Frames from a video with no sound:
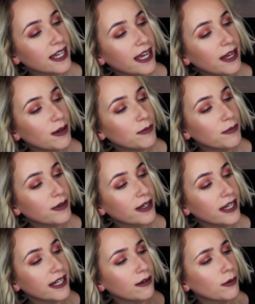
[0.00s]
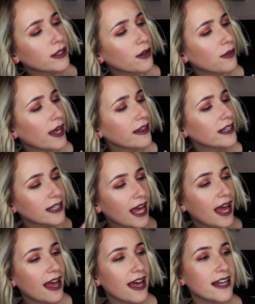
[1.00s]
I think the
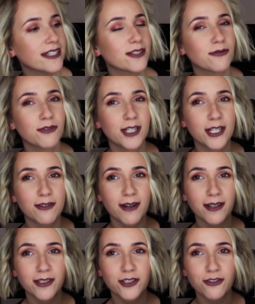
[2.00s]
hares running around the